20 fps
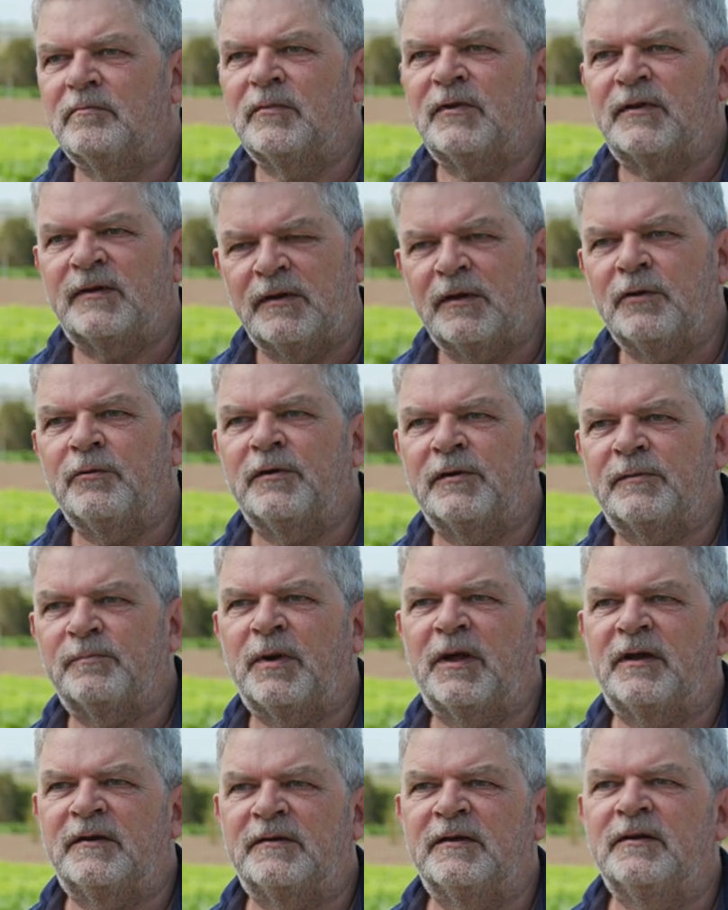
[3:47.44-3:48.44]
serious
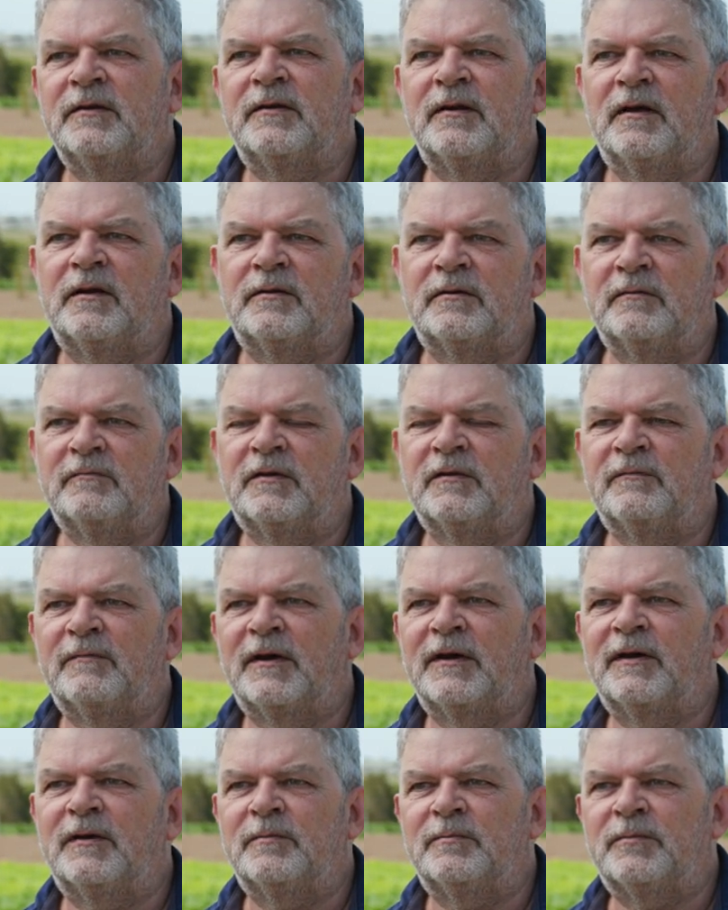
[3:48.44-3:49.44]
pest insects have
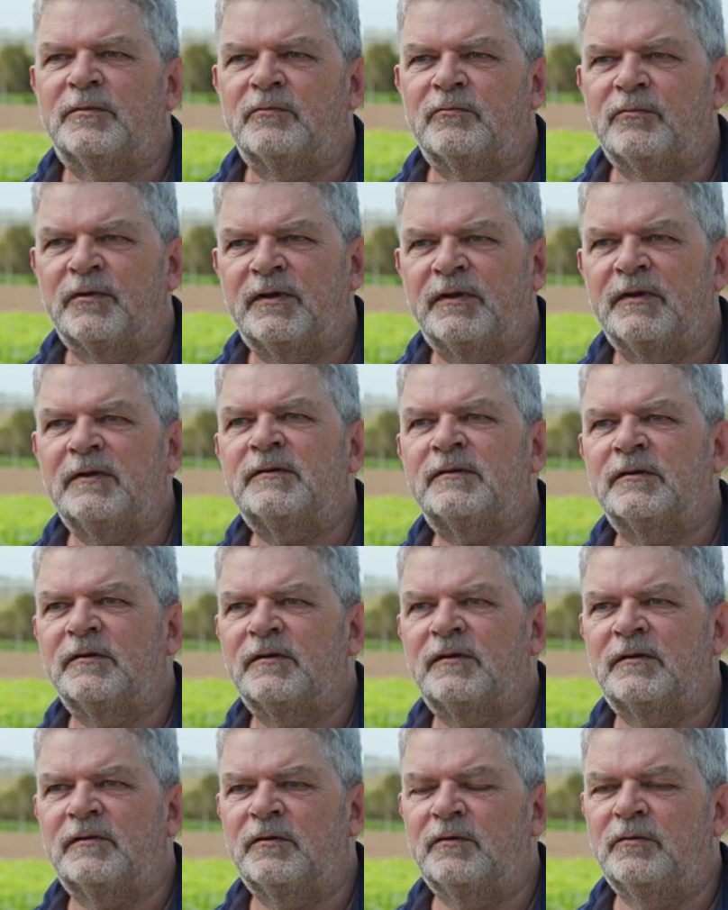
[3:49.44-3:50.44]
developed
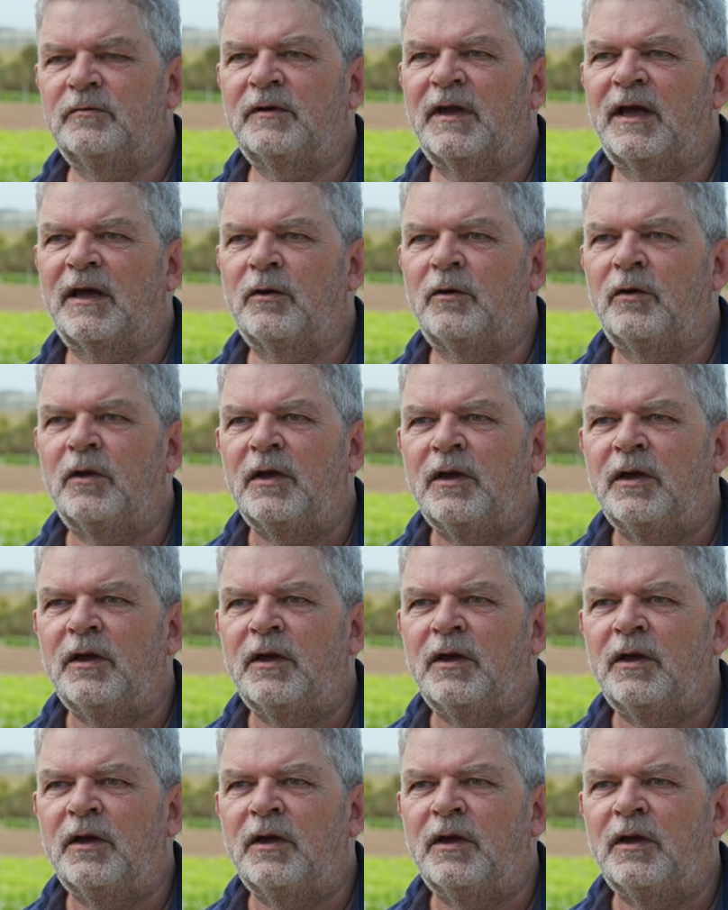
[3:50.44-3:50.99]
resistance to now.